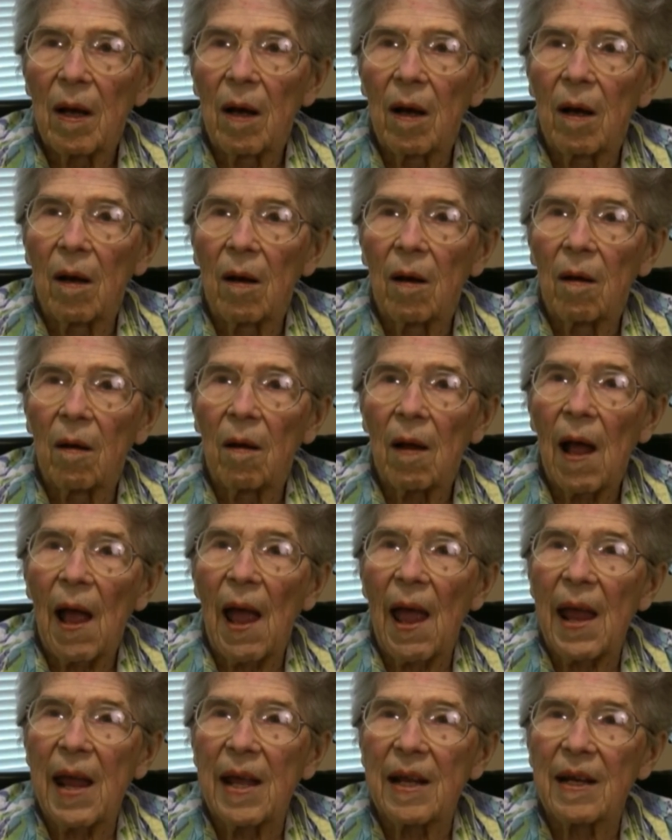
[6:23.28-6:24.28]
Uh,
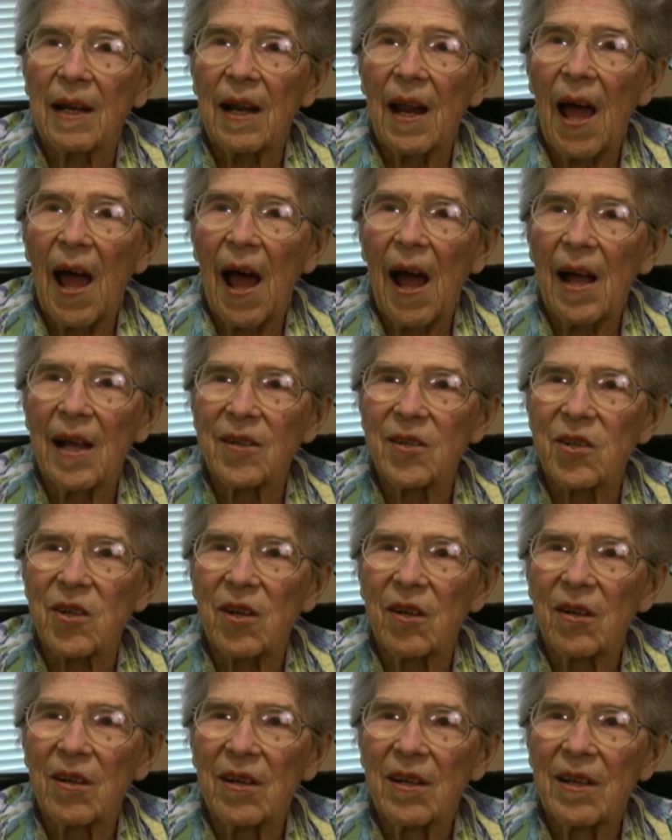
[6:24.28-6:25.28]
Aunt
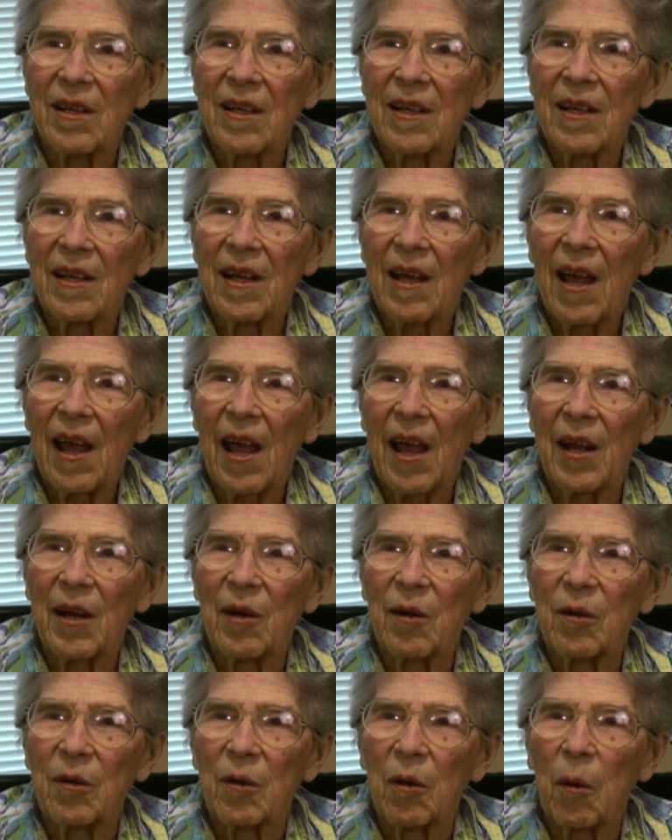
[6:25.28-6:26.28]
Liza and
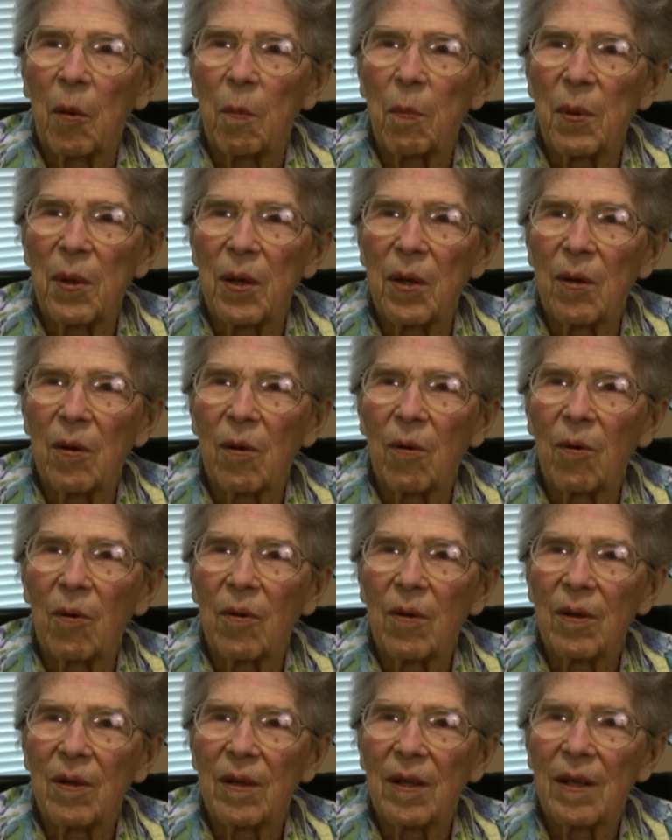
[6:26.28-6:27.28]
Uncle Bill
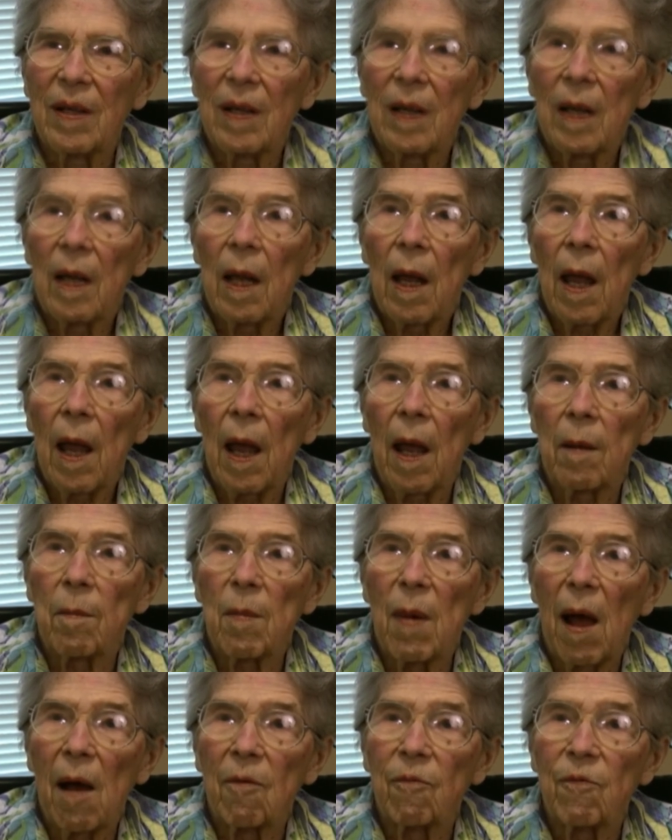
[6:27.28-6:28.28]
and
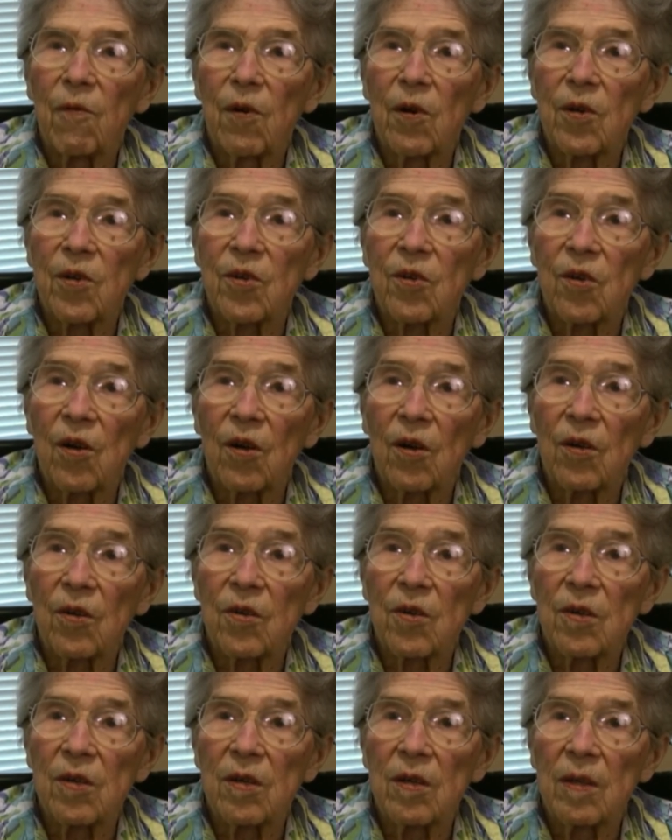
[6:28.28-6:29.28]
my first
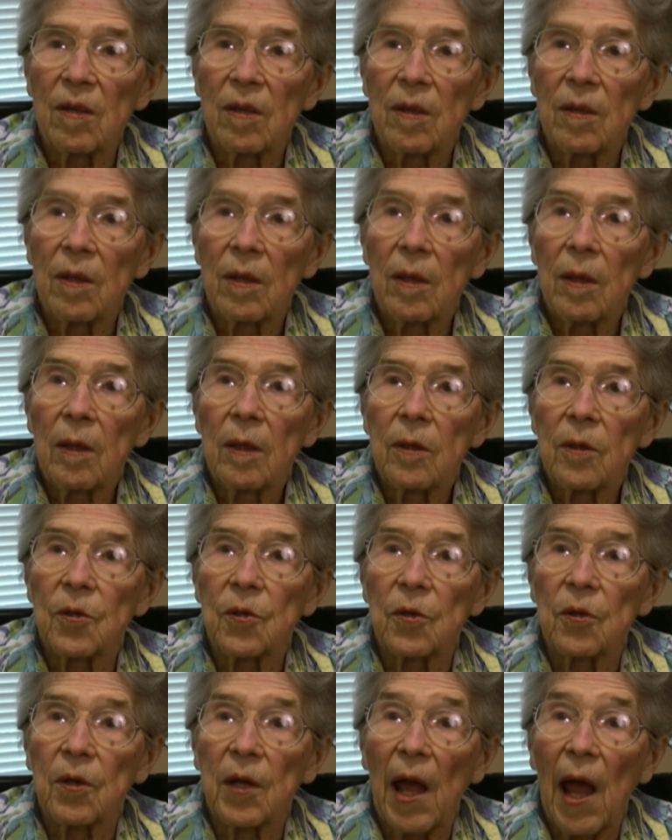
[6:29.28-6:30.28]
cousin
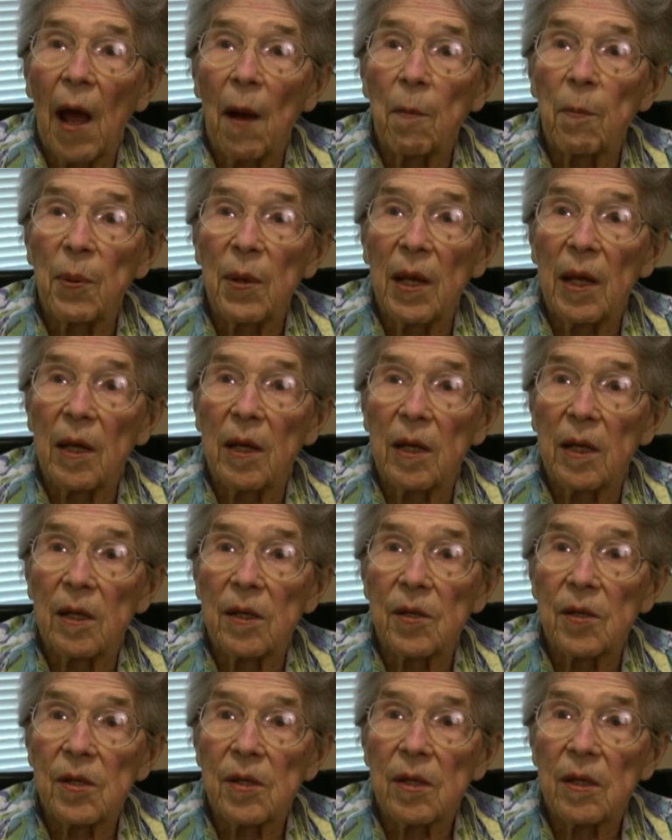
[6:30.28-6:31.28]
took out pennies